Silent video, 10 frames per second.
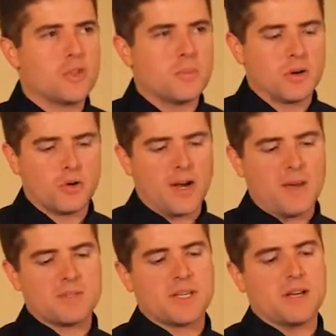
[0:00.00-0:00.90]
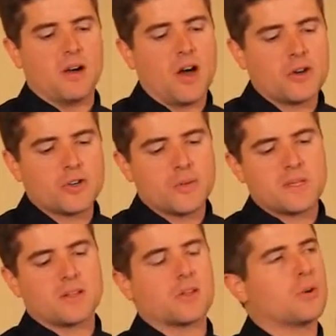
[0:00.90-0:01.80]
them on a gram scale, 100
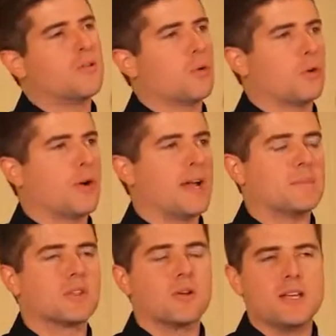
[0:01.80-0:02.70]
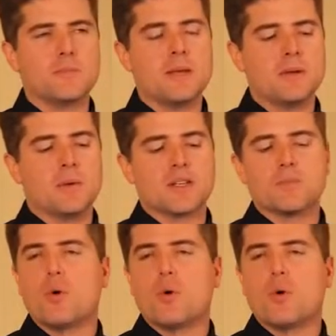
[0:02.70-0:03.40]
comes out to 34 grams, so each BB weighs